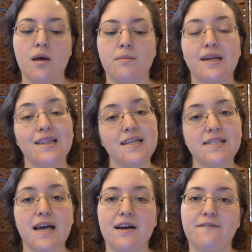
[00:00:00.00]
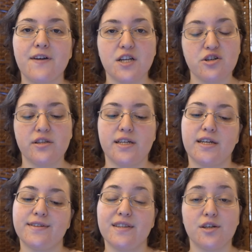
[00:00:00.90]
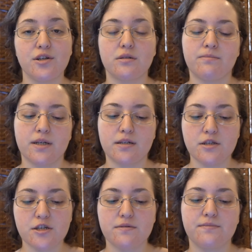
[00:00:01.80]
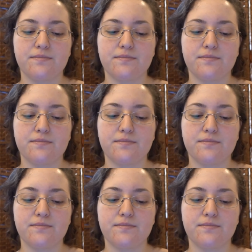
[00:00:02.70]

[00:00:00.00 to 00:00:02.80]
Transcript: But at least I eventually learned a bunch.